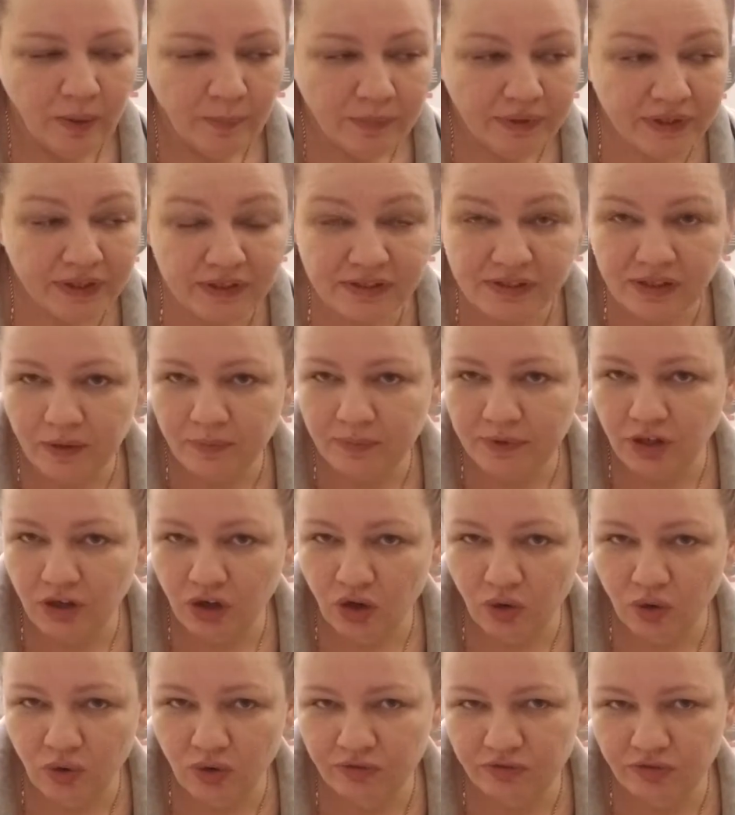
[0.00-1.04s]
Please let me
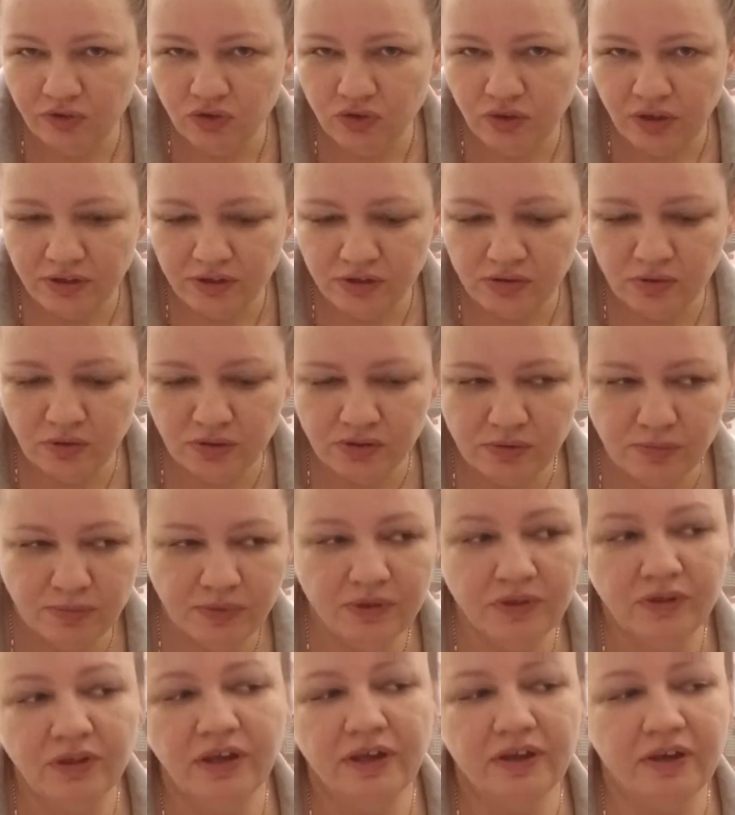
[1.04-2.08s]
know if you try this
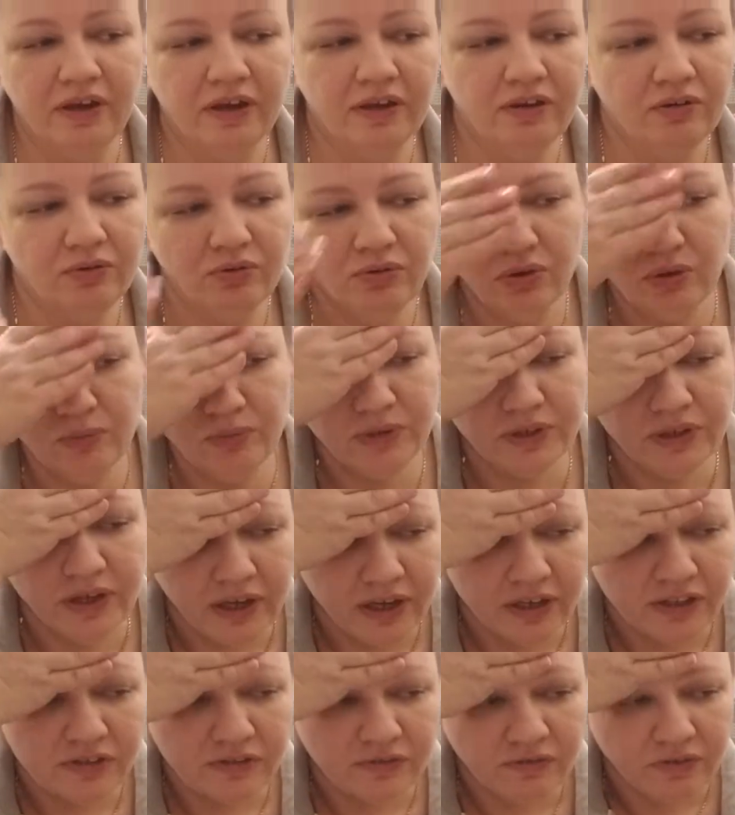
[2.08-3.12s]
recipe. Like, I don't normally
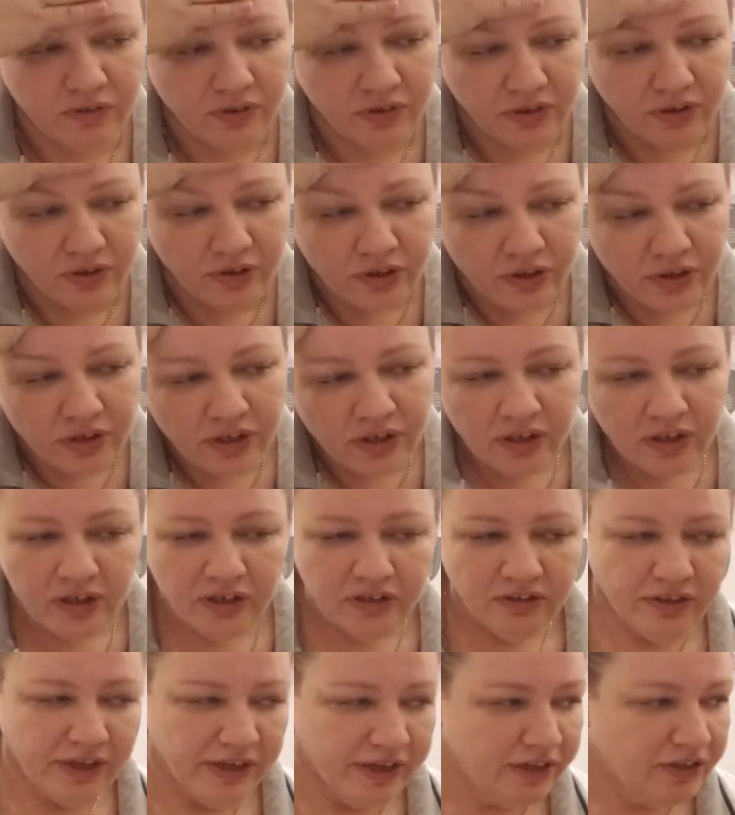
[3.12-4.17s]
ask for
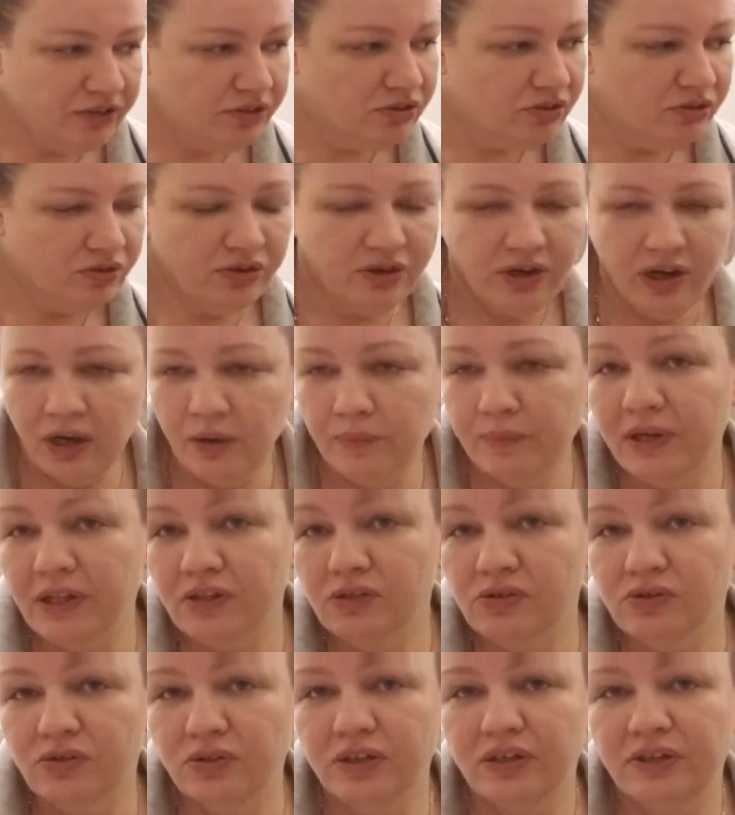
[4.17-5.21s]
likes or
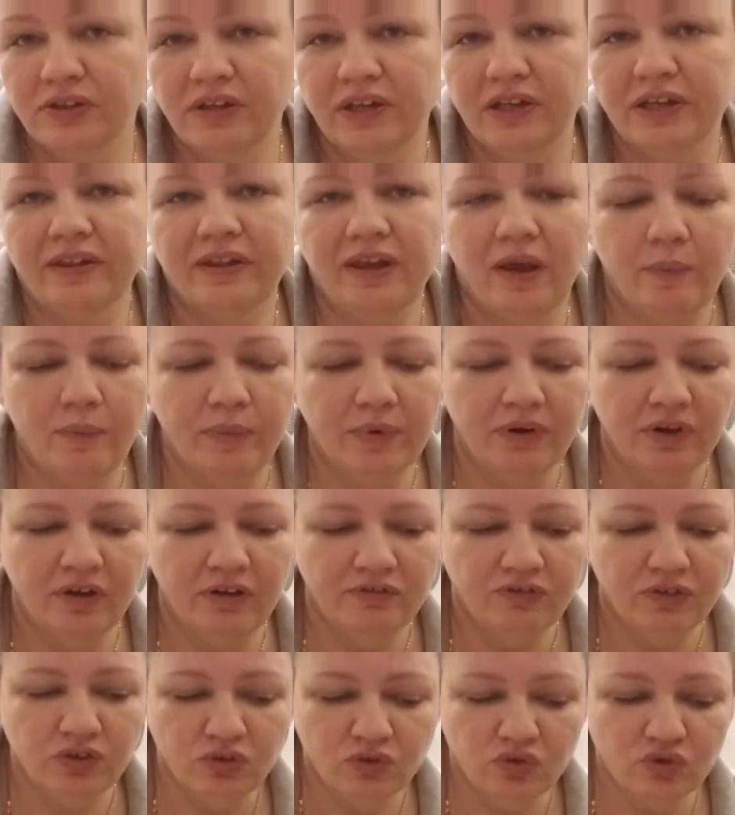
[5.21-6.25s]
comments or anything like that, but
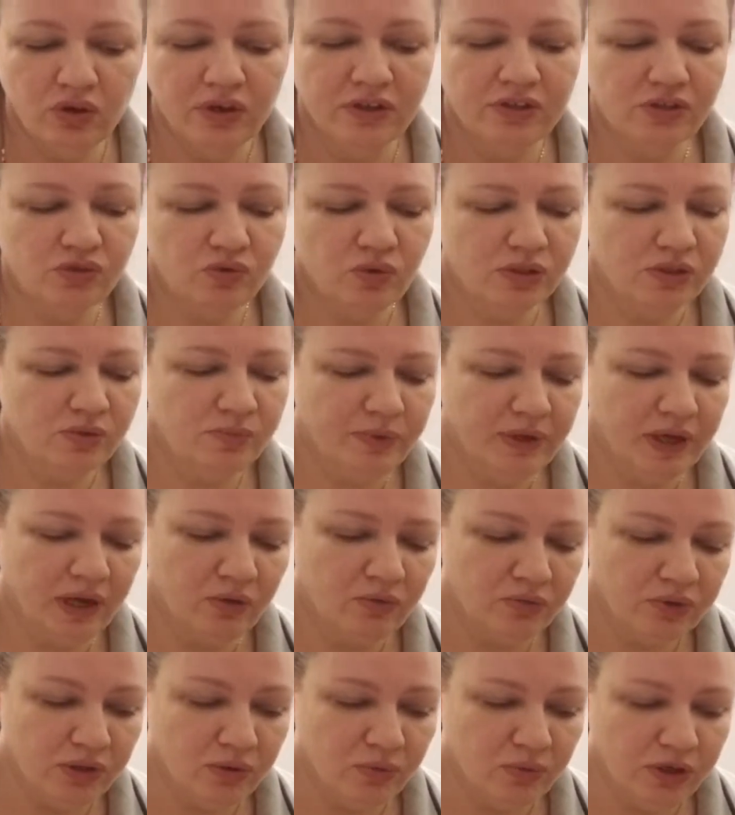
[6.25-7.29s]
if you do try this recipe, I
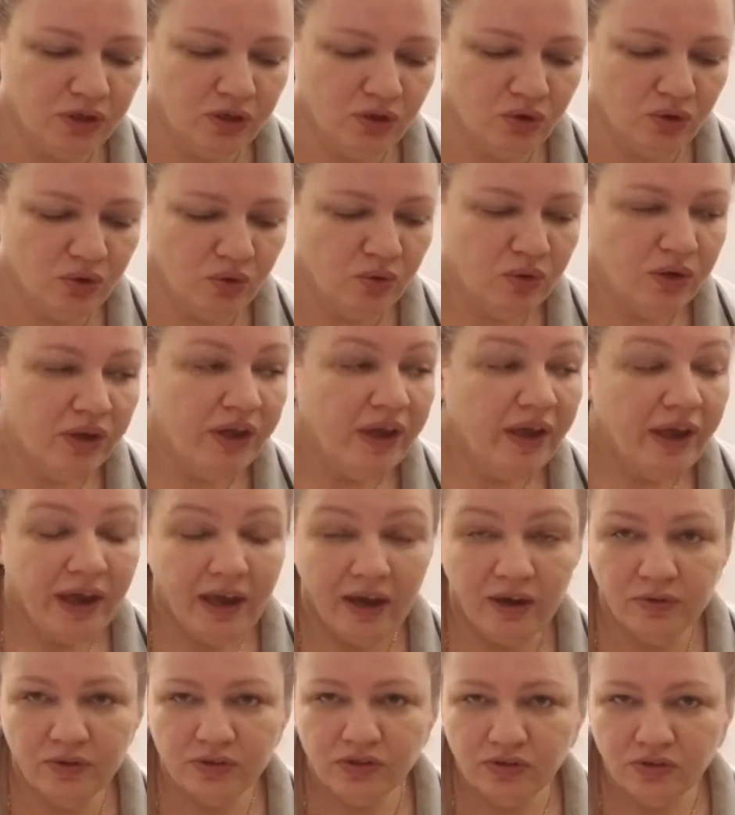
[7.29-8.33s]
really want to know
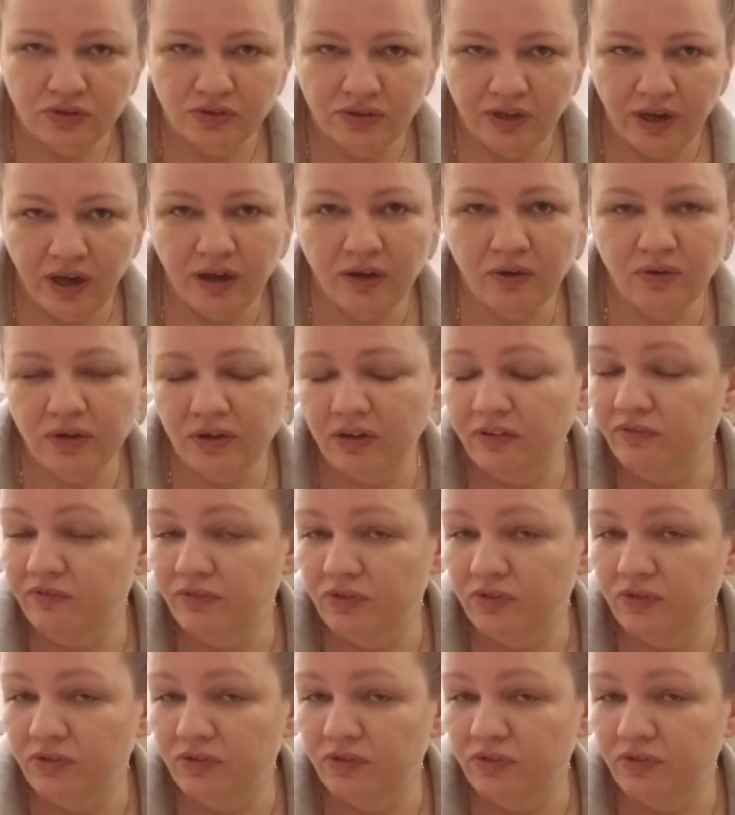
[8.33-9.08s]
how it turned out, if